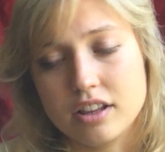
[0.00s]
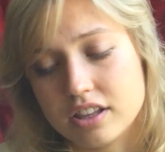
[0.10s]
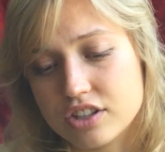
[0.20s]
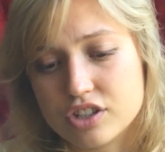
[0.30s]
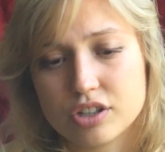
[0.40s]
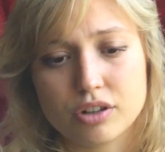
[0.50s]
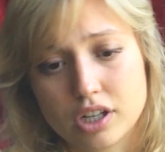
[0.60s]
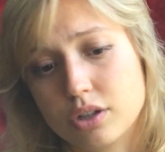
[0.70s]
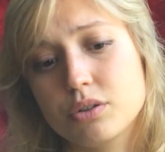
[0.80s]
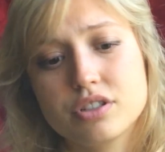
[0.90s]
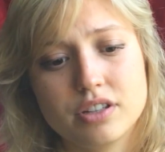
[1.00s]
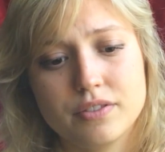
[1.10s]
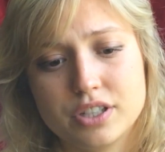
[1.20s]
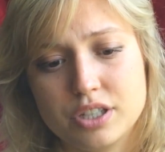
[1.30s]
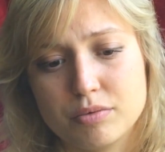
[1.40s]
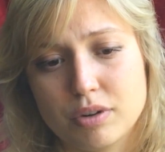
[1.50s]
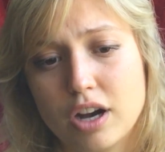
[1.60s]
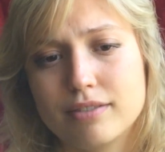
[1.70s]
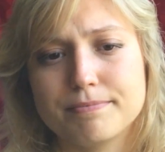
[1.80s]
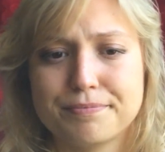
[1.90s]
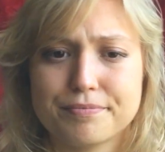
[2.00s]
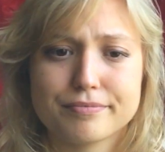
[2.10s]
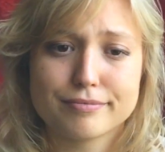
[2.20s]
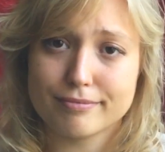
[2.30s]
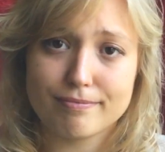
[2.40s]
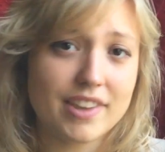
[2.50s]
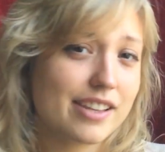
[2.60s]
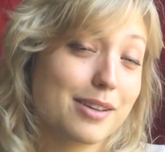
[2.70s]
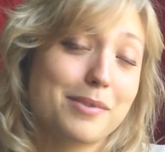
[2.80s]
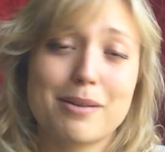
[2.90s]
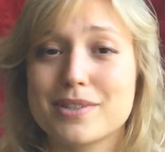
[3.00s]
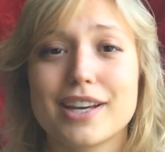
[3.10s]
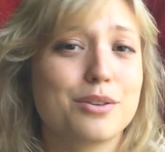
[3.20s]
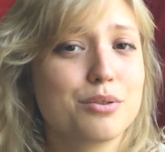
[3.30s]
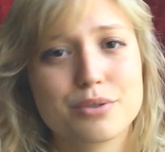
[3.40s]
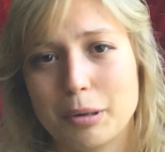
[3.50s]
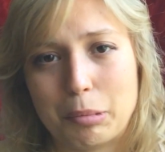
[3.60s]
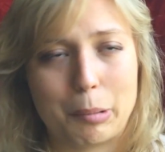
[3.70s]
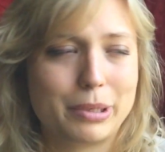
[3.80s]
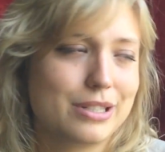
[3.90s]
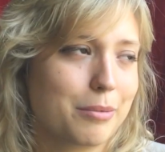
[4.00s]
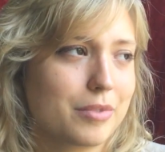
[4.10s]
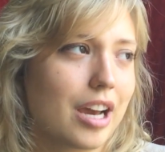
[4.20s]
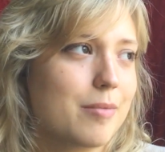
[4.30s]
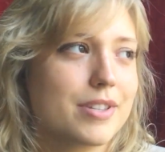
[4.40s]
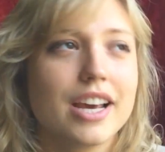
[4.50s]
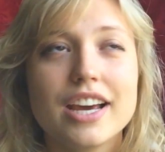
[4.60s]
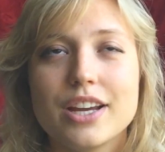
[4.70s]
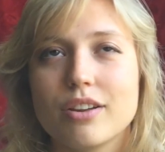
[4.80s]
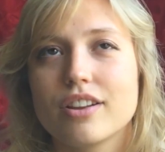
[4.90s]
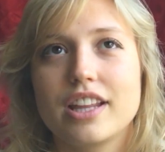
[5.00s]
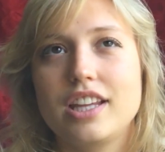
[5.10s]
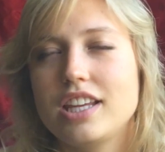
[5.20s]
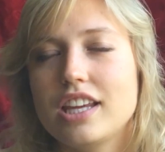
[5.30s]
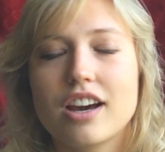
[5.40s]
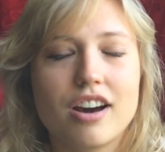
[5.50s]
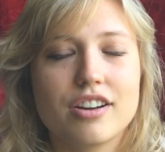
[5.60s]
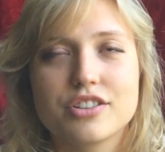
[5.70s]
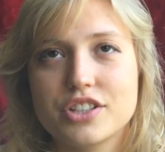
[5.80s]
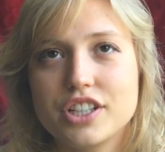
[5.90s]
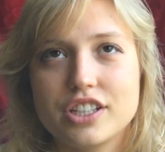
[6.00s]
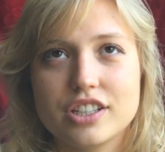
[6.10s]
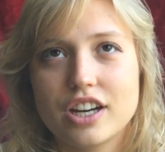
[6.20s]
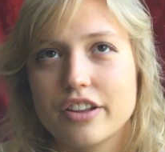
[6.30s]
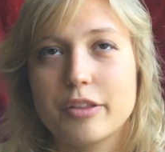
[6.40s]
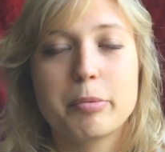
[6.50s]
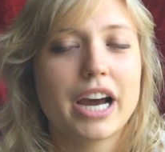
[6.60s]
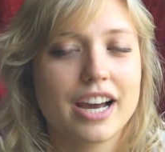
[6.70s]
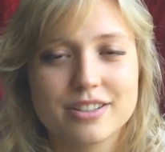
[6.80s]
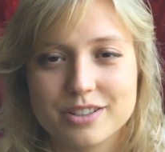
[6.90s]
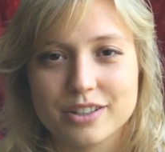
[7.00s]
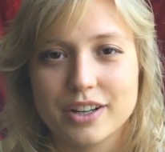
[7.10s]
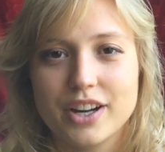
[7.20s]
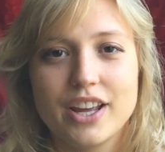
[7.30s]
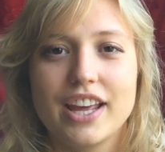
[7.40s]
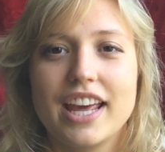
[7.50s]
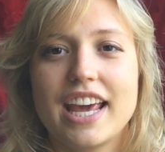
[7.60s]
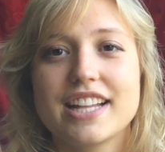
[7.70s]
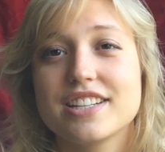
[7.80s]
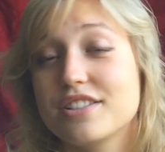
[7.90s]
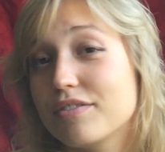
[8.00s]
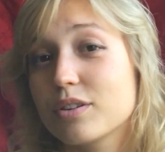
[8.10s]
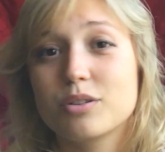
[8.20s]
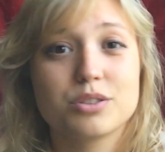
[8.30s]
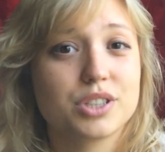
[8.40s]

the gender inclusivity realm, sometimes they do trip up, and sometimes, you know, like the pastor. It's a difficult